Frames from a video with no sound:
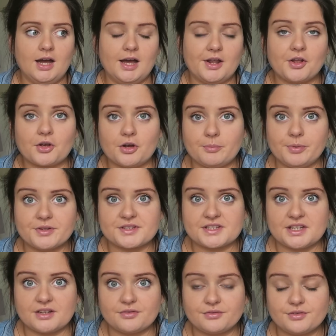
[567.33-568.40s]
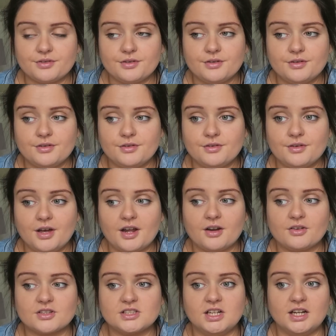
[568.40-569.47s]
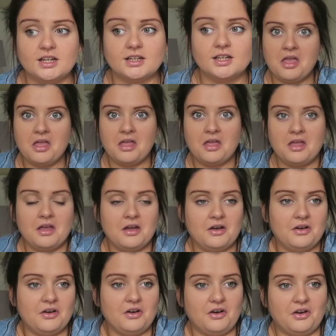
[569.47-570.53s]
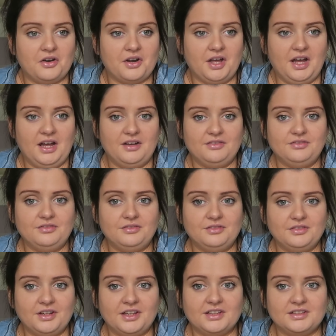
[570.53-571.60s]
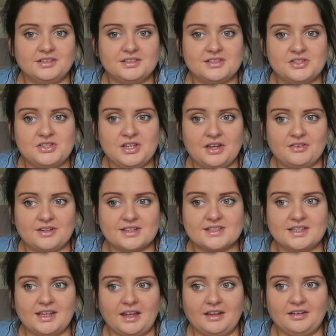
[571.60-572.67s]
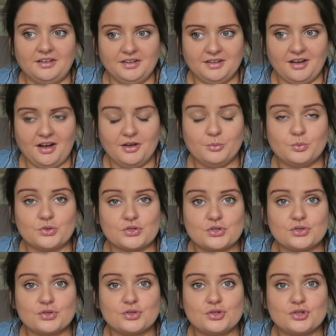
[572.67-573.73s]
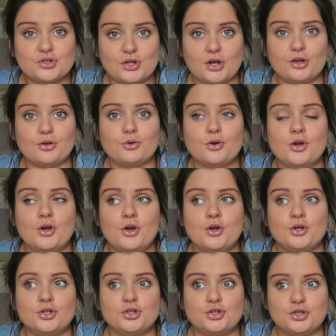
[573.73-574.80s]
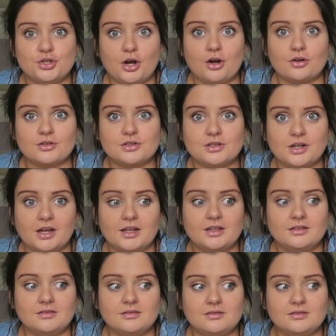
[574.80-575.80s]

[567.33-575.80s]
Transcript: and I got positive. And I was like, on earth? Like, seriously? Like, I was so shocked. Like,